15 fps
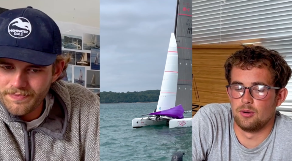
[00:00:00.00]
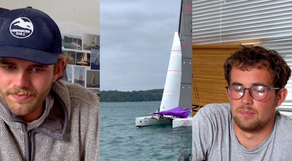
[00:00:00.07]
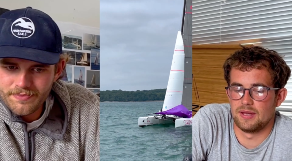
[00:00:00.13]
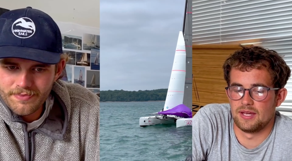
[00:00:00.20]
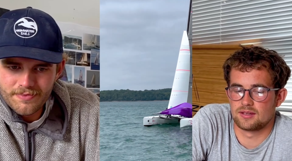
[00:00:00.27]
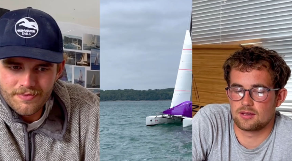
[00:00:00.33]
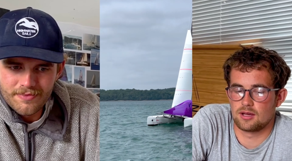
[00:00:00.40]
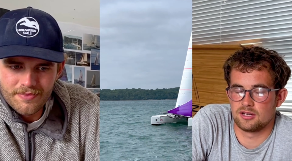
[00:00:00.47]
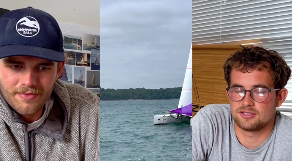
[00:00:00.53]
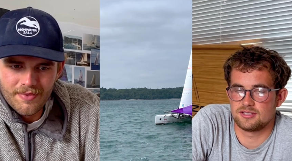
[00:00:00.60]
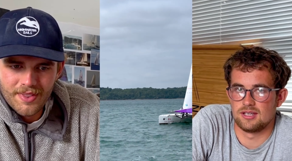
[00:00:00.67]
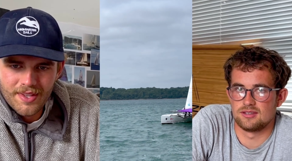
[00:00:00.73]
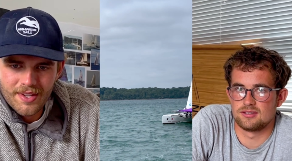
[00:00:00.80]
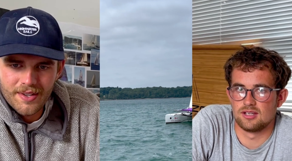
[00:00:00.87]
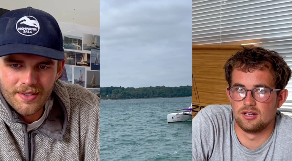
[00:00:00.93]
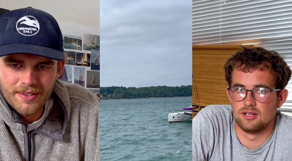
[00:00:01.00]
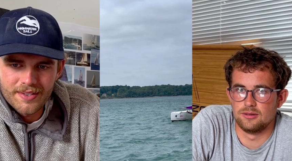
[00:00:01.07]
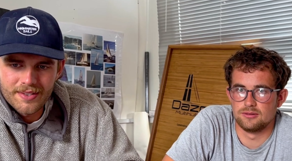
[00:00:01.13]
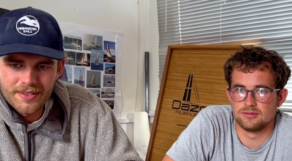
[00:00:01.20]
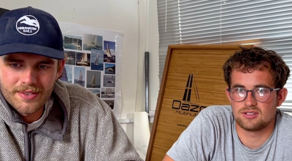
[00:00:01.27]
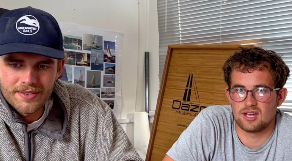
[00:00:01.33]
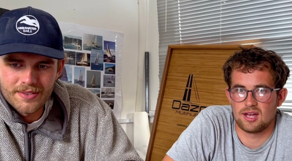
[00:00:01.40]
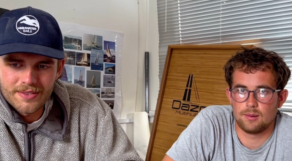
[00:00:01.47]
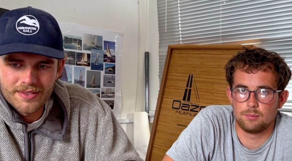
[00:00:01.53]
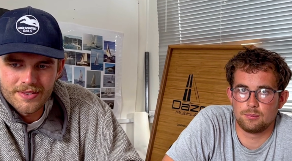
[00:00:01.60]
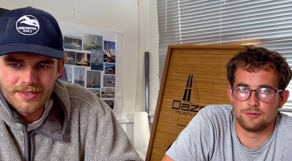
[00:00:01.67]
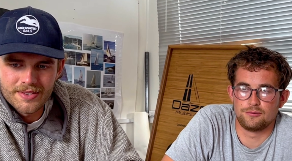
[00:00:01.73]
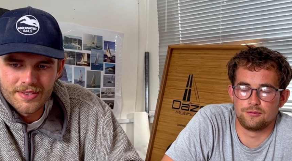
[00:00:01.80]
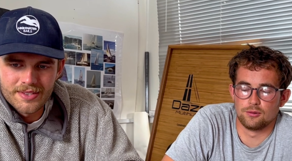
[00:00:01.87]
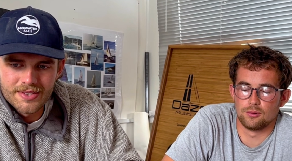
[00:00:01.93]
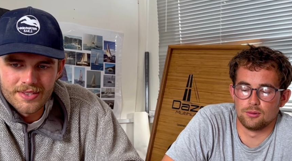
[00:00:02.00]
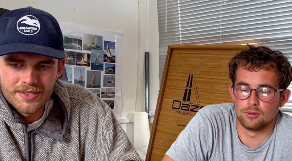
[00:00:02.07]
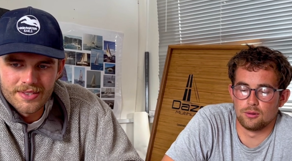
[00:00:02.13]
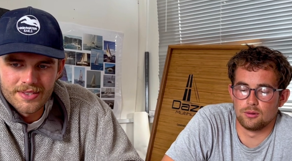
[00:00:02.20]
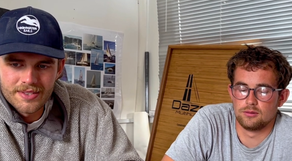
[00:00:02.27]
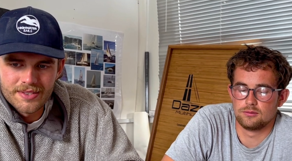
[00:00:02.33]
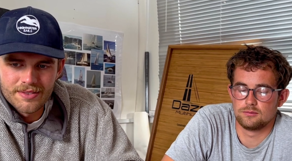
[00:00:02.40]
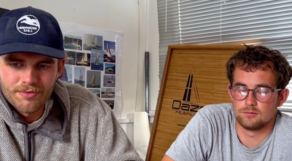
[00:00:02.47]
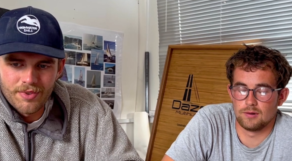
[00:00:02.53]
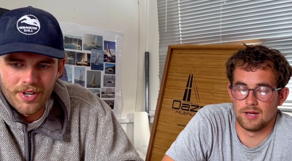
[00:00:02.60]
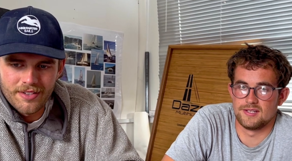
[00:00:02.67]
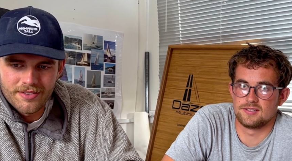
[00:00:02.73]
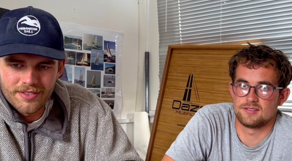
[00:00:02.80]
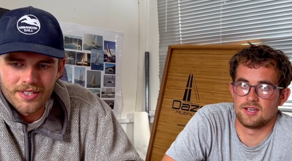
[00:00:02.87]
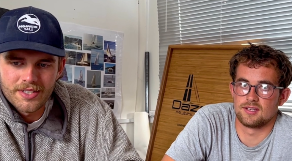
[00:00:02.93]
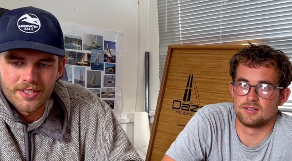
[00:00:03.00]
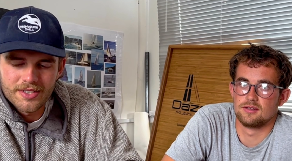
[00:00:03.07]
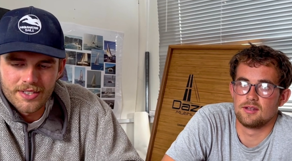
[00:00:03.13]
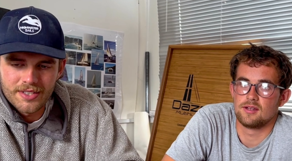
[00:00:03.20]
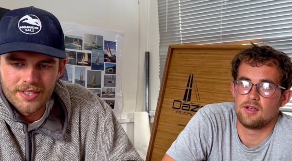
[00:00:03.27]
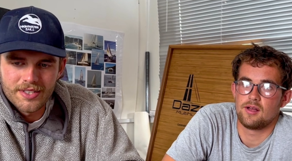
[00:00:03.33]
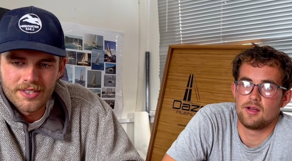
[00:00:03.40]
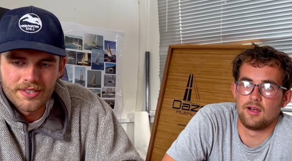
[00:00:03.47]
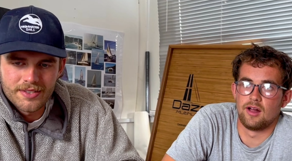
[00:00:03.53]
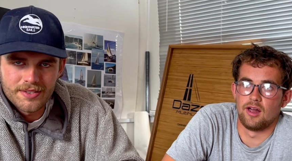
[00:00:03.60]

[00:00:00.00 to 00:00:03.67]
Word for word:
Speaker 1: bit gutted to lose that before racing. Mm-hmm.